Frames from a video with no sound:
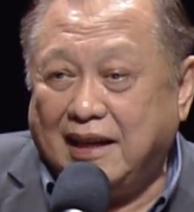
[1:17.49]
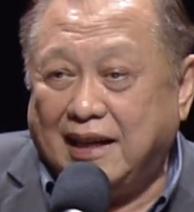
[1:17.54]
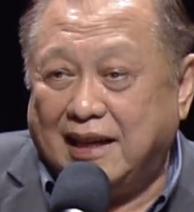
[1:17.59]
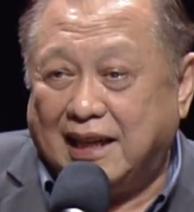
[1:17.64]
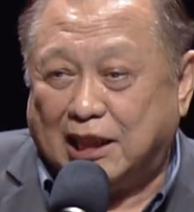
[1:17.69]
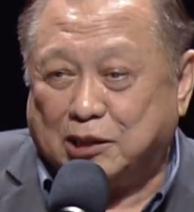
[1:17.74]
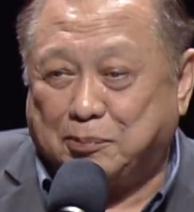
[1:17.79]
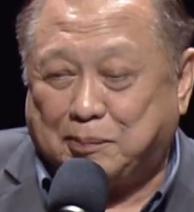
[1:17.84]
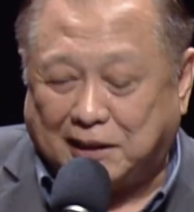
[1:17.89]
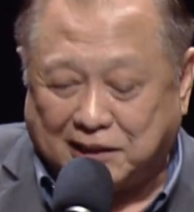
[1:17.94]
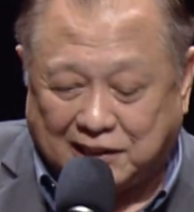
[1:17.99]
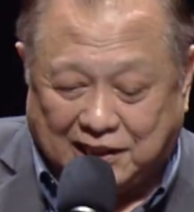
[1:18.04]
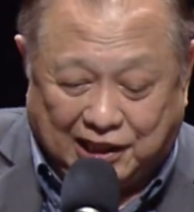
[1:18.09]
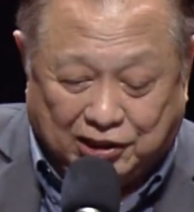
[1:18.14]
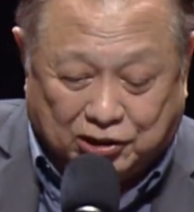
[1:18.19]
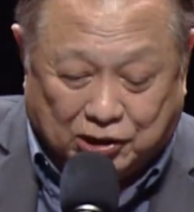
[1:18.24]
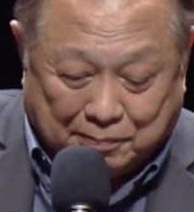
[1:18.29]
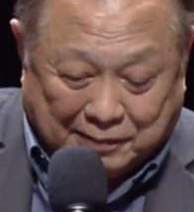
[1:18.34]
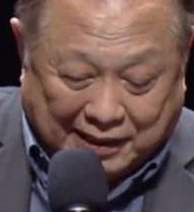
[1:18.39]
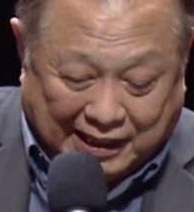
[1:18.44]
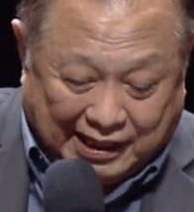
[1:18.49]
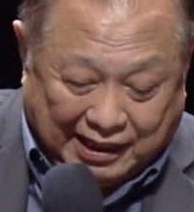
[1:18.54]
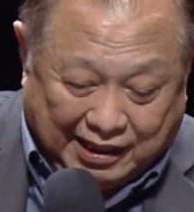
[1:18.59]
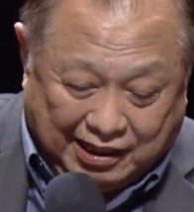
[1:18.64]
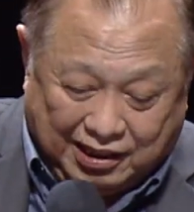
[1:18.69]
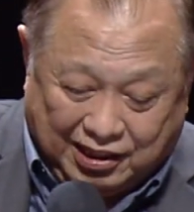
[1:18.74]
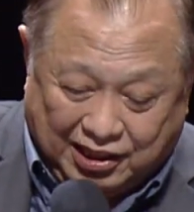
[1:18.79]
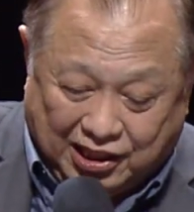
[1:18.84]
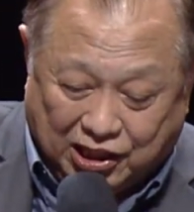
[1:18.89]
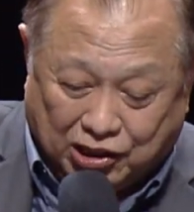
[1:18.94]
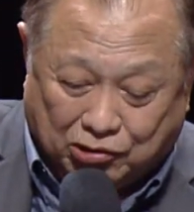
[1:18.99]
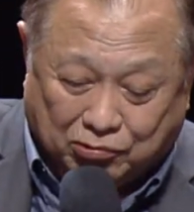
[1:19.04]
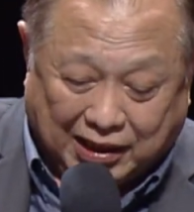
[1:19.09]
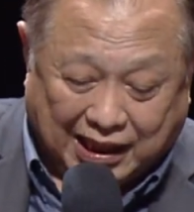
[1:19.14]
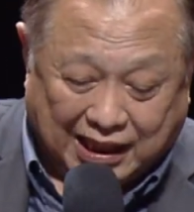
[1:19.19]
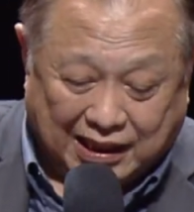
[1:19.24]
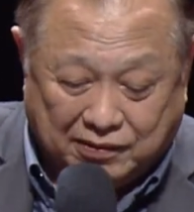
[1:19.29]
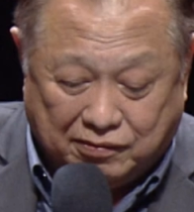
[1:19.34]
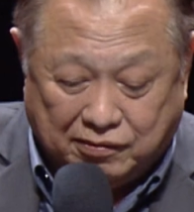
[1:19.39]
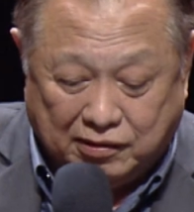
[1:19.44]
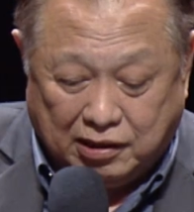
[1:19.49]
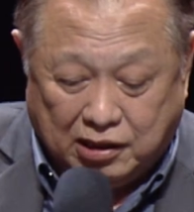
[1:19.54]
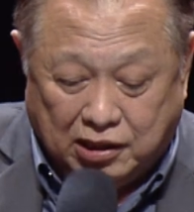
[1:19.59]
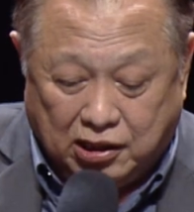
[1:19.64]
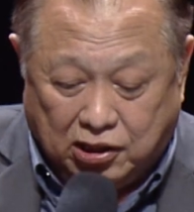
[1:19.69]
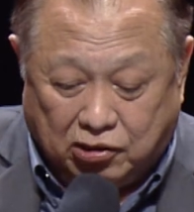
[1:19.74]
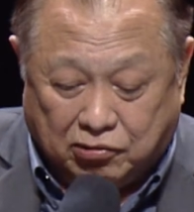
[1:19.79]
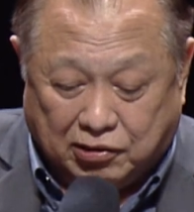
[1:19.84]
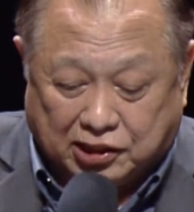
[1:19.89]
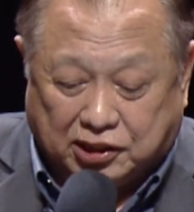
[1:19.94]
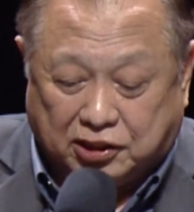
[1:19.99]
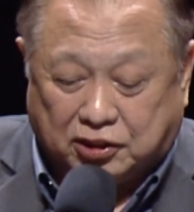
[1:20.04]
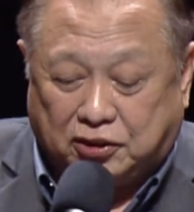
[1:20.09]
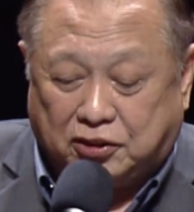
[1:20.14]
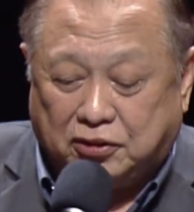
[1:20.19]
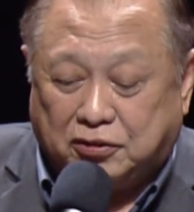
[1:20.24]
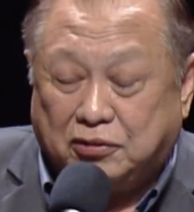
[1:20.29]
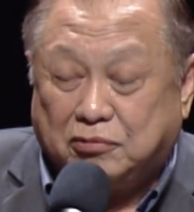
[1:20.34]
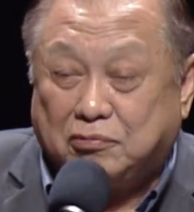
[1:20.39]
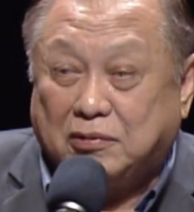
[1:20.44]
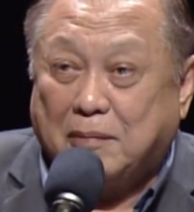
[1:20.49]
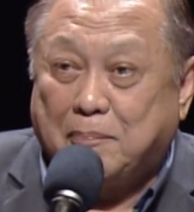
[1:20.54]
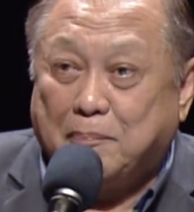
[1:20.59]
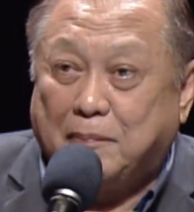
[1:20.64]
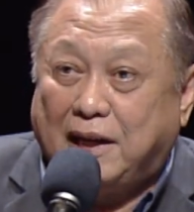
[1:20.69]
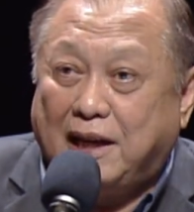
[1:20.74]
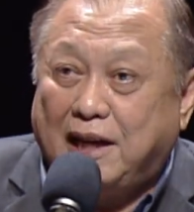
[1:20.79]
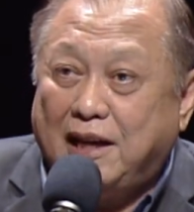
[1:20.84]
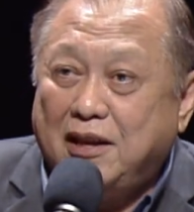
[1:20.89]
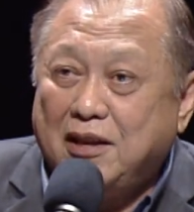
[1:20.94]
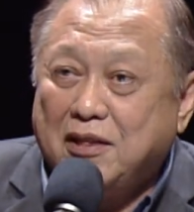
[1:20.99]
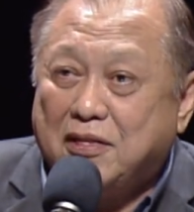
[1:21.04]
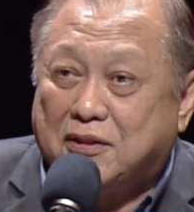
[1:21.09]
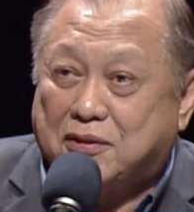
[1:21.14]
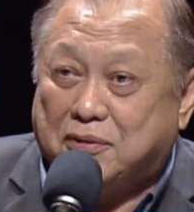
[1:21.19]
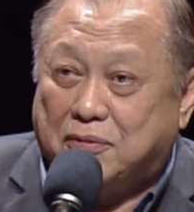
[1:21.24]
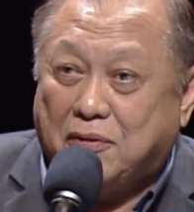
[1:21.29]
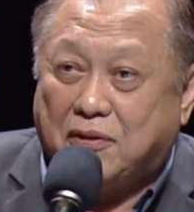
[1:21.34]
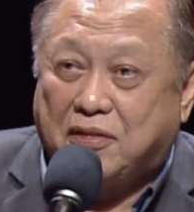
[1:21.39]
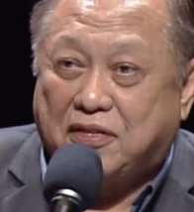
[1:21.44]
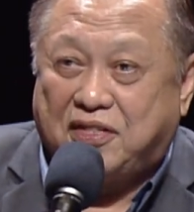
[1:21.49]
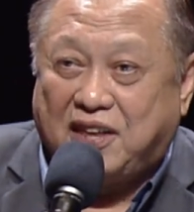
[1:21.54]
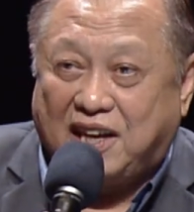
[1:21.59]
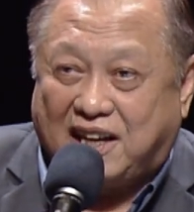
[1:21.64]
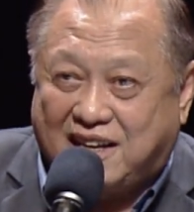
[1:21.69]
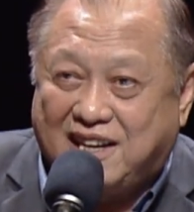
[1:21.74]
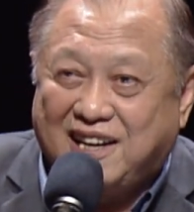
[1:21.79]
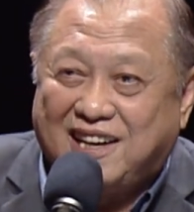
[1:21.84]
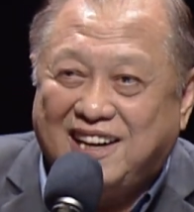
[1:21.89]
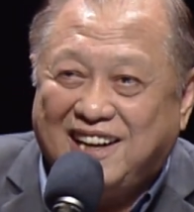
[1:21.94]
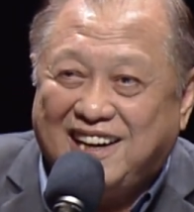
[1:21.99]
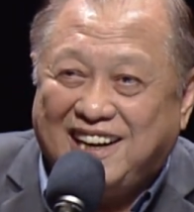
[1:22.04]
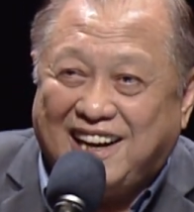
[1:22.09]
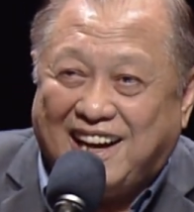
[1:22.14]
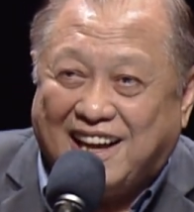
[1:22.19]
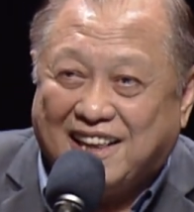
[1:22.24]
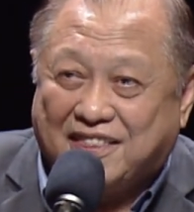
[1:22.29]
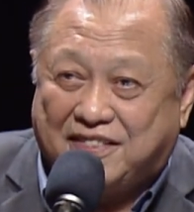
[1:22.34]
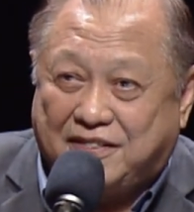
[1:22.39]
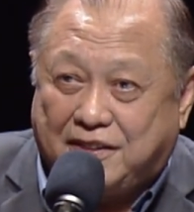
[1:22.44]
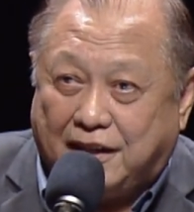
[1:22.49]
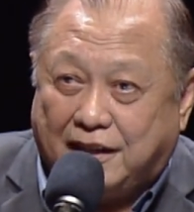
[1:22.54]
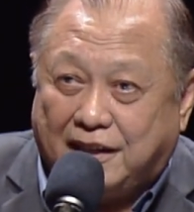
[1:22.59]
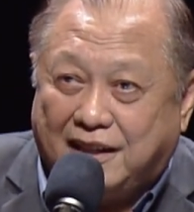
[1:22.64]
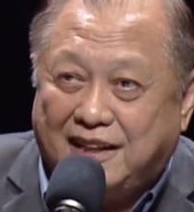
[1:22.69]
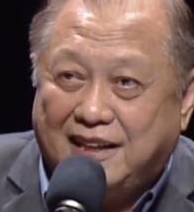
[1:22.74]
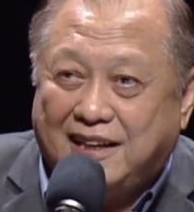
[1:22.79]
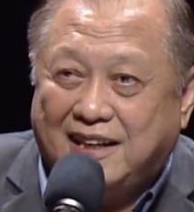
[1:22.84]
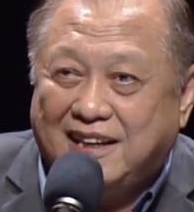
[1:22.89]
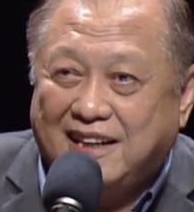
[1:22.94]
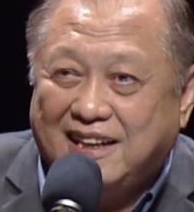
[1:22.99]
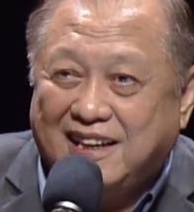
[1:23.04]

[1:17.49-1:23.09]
and especially to my dear wife who has stood with me through thick and thin.